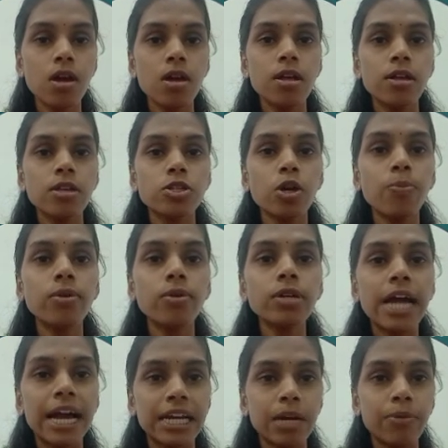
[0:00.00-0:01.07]
So about
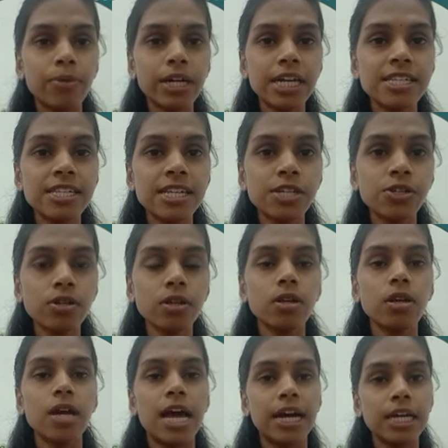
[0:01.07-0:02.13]
acclimatization.
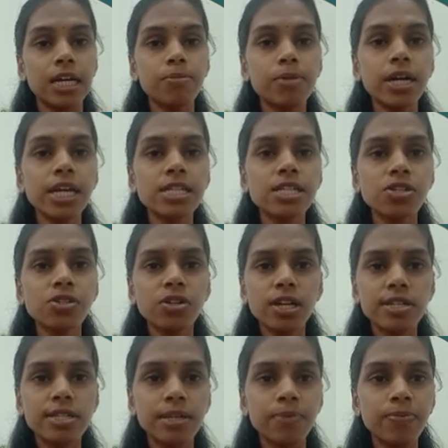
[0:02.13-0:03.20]
Acclimatization
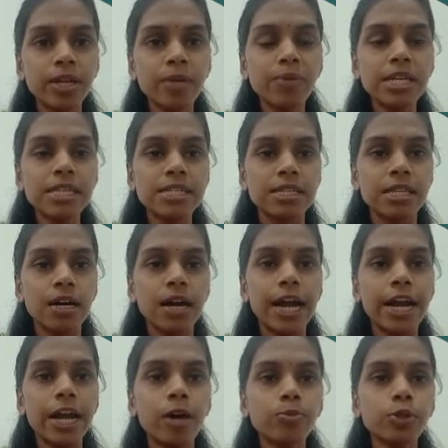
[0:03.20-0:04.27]
here simply means the
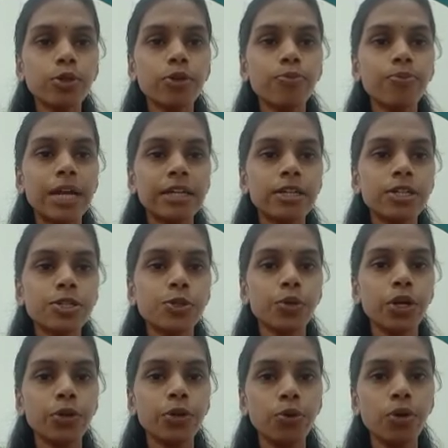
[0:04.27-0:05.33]
adaptation of plants to
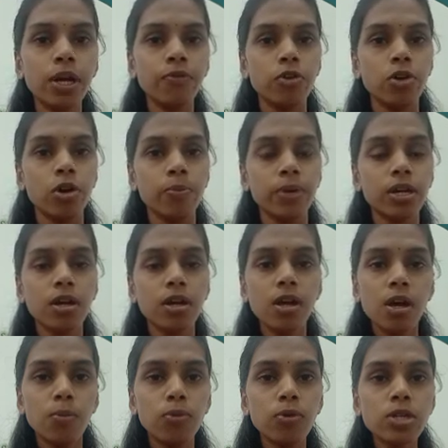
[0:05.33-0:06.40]
a new environment.
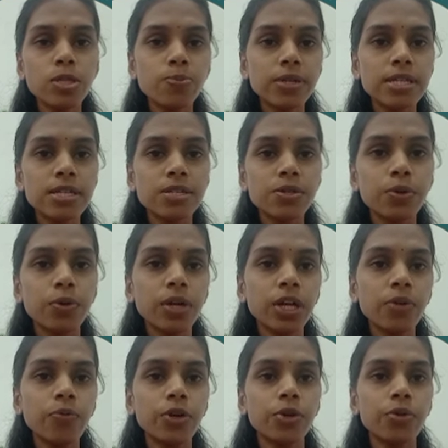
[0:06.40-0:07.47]
Most species grown
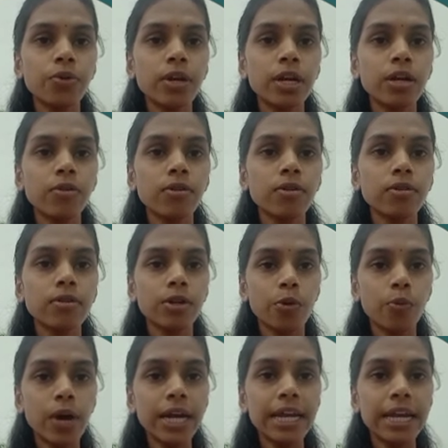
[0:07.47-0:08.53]
in vitro
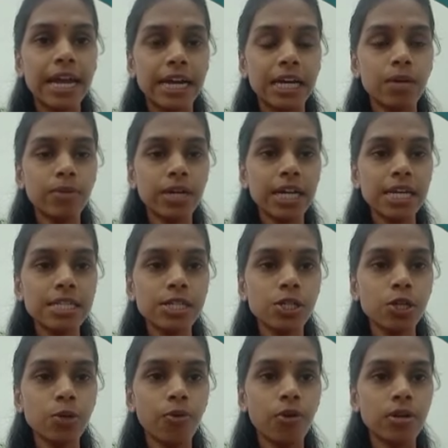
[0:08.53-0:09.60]
require an
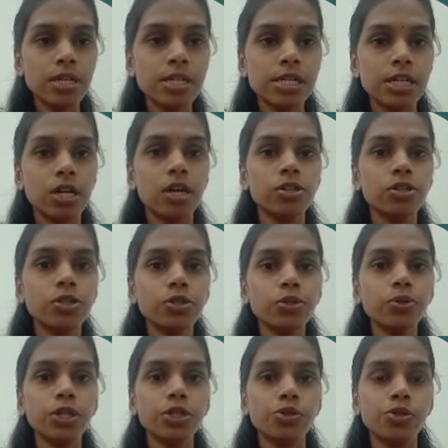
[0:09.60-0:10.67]
acclimatization process in order to
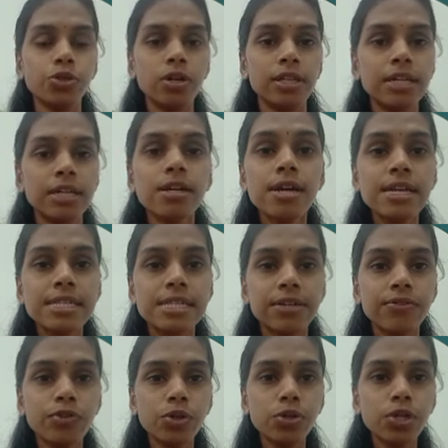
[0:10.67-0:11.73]
ensure that
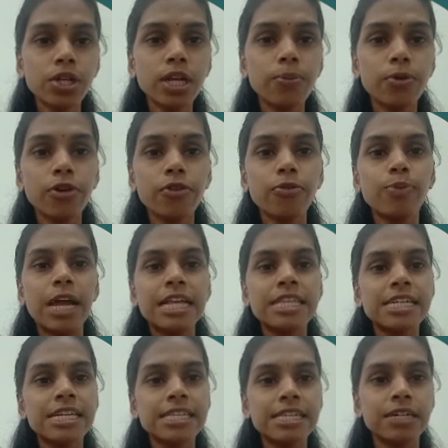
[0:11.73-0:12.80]
sufficient number of
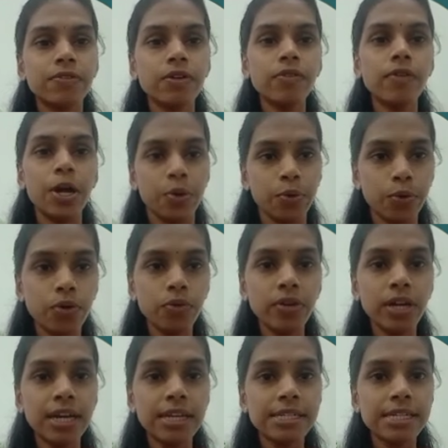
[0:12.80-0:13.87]
plants can survive and grow
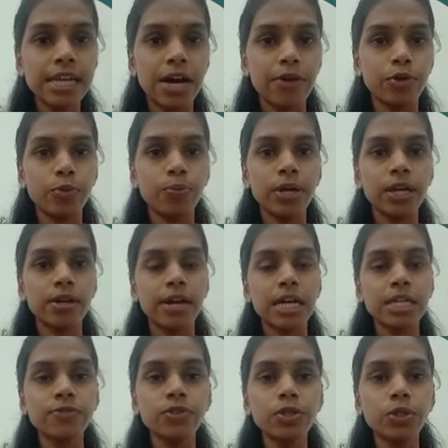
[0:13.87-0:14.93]
vigorously after being
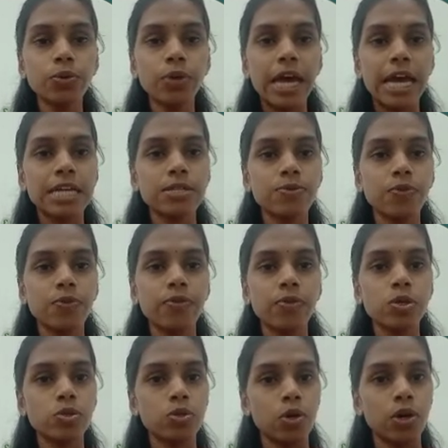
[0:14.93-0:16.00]
transferred to ex vivo
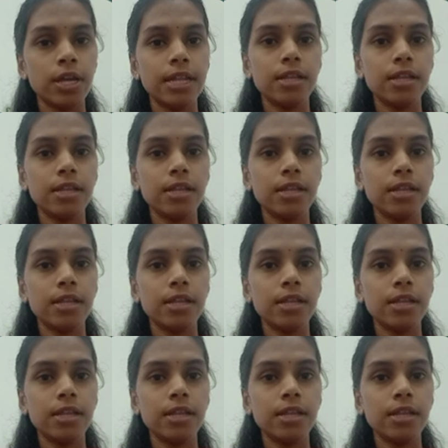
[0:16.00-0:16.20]
soil.